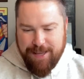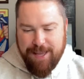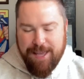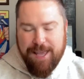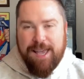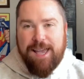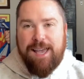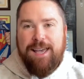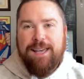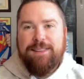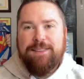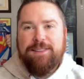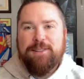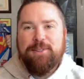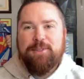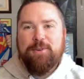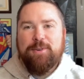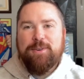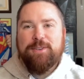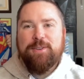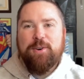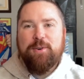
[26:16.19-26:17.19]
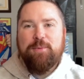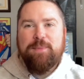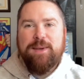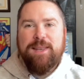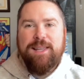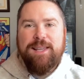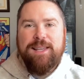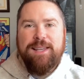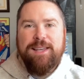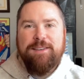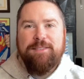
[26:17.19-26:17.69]
and the Lord told me
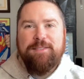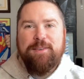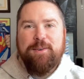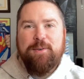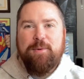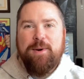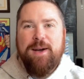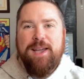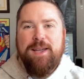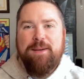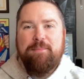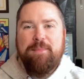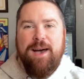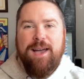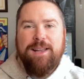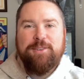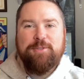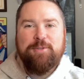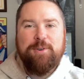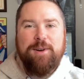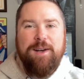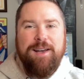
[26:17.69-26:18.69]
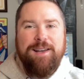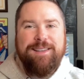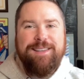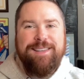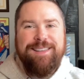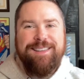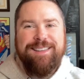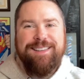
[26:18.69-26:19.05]
to give away my truck.